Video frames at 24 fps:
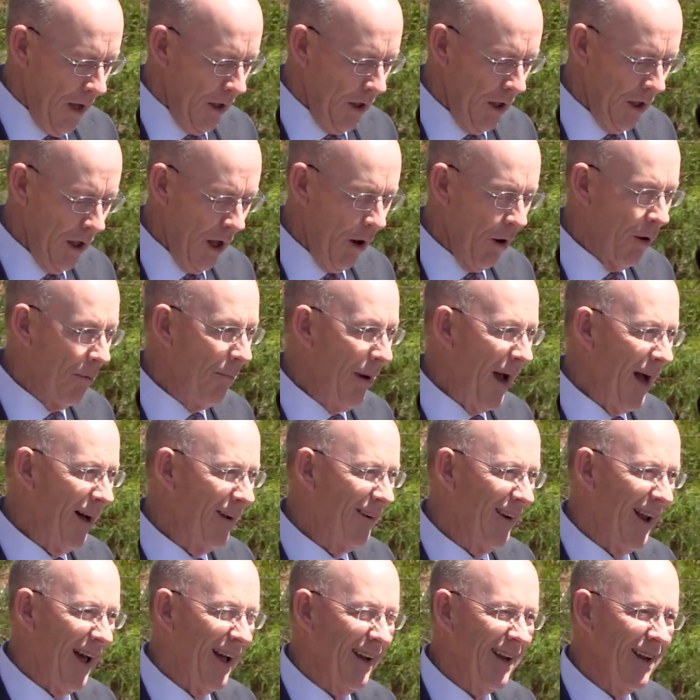You know,
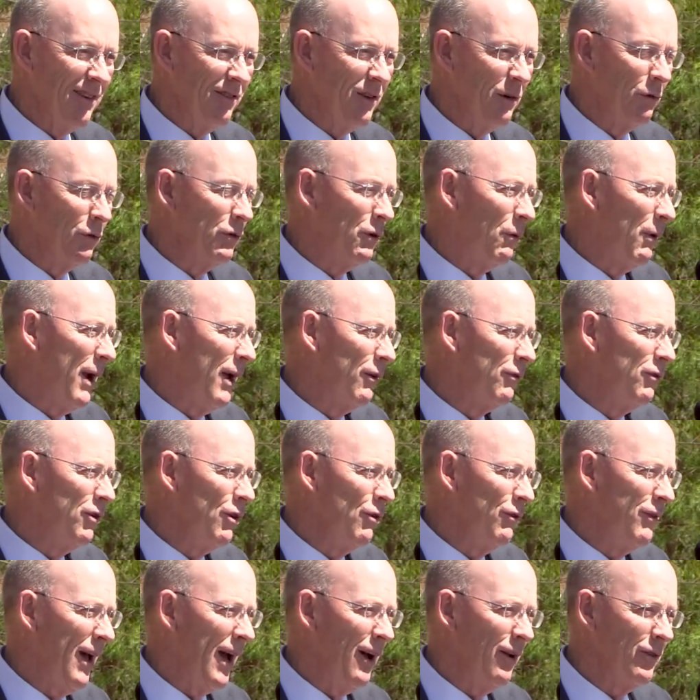I guess it was around
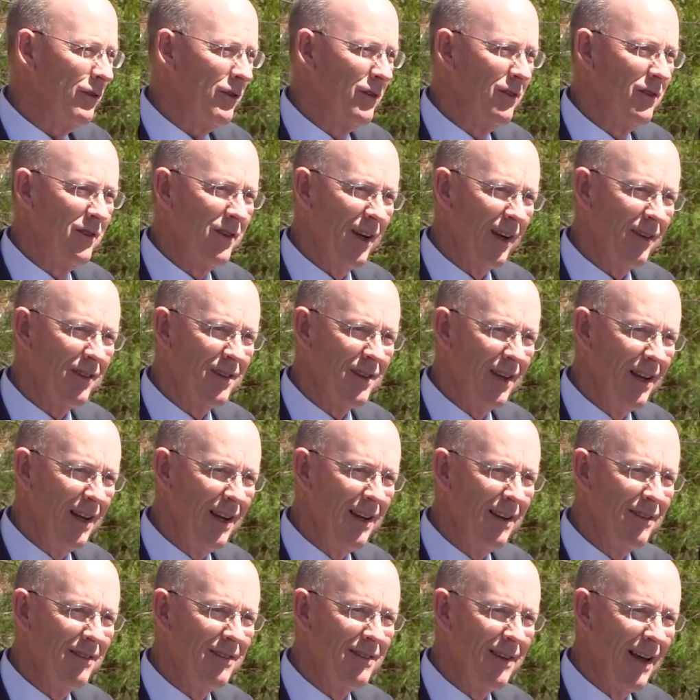
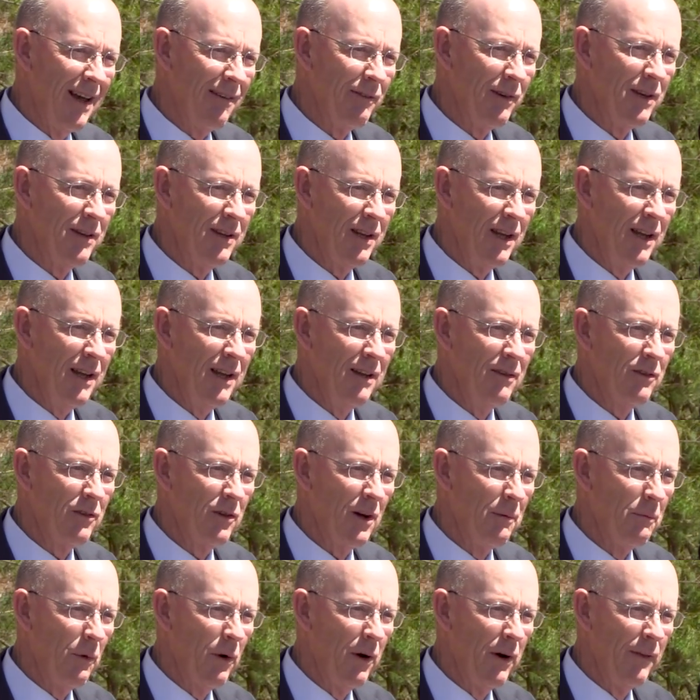2016, 17,
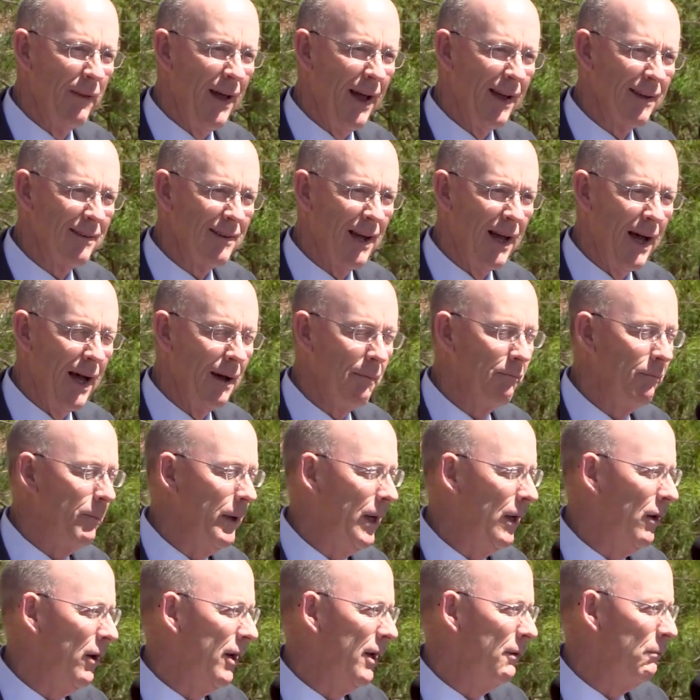somewhere in that time
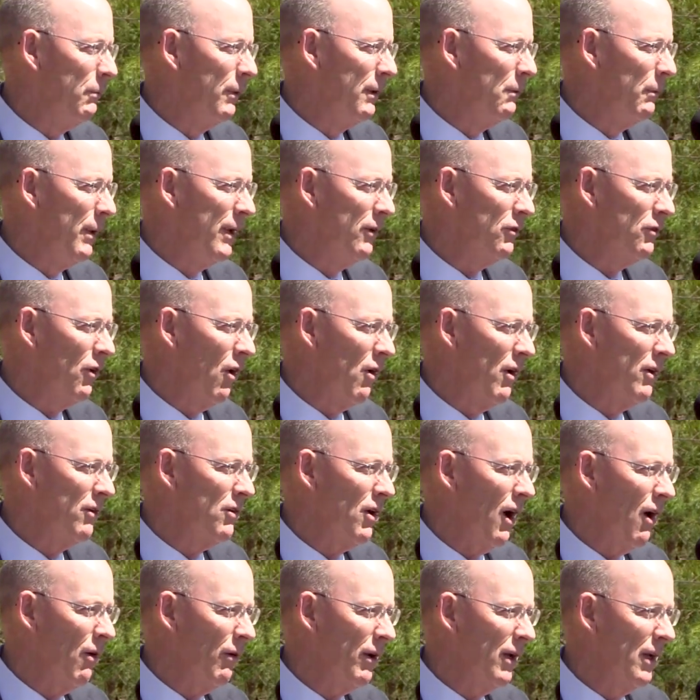period when we started
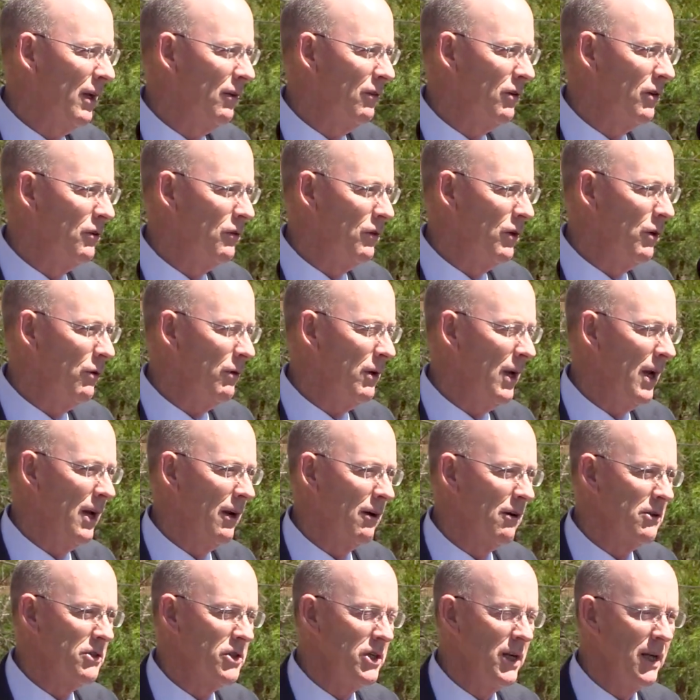talking to Duke
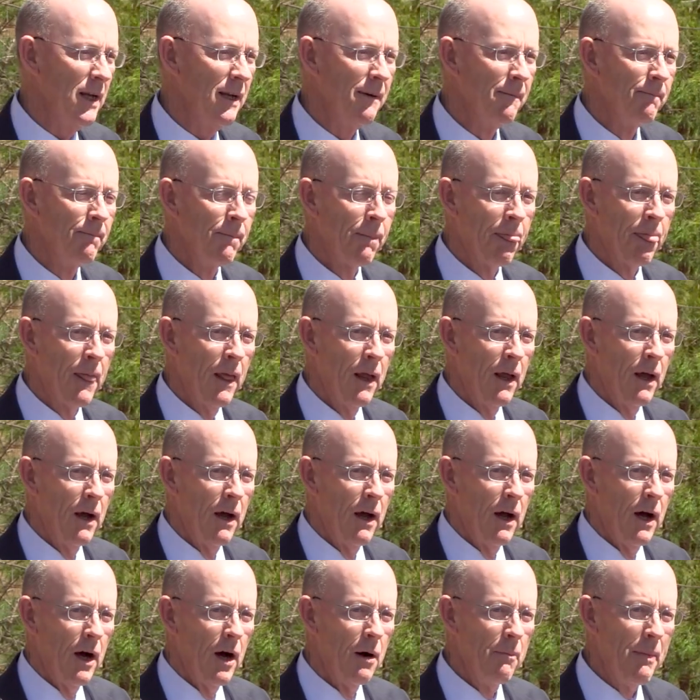Energy
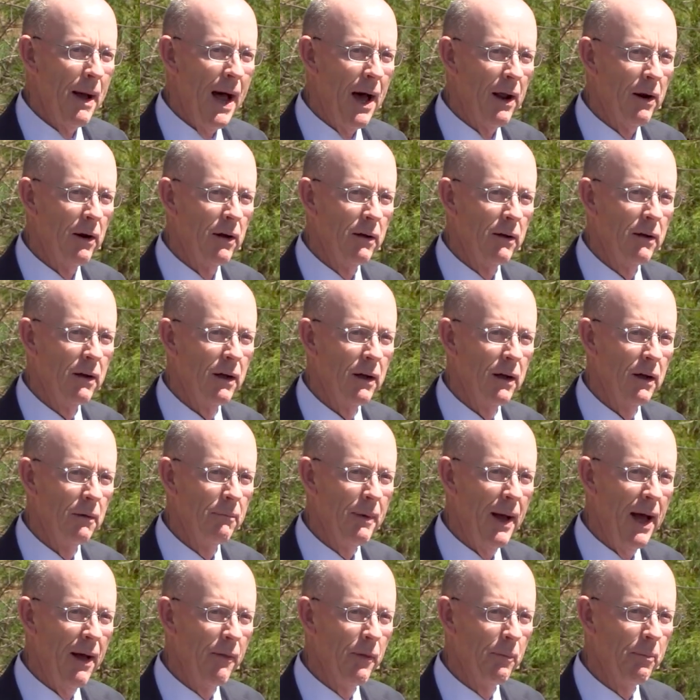about
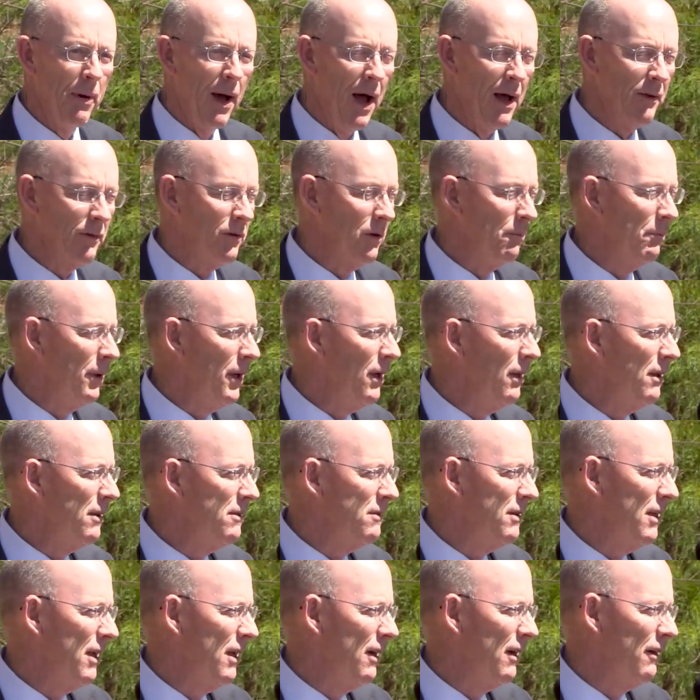the
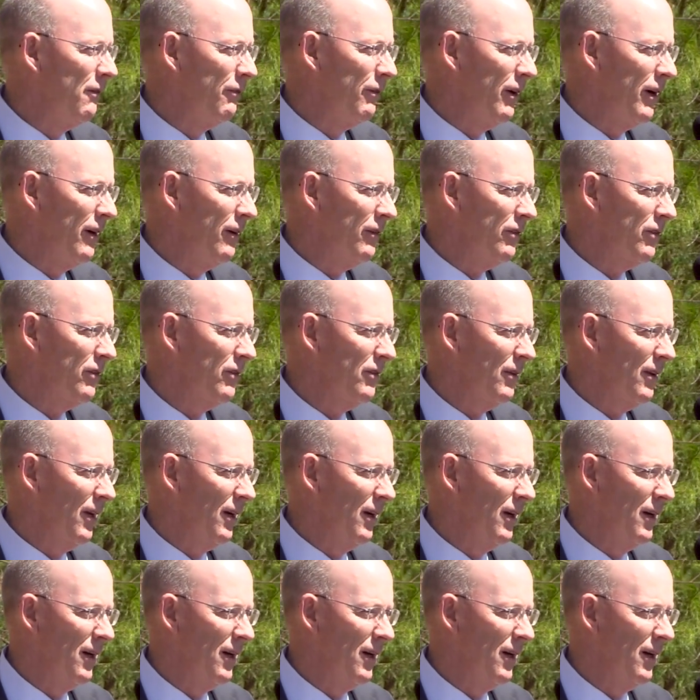possibility of us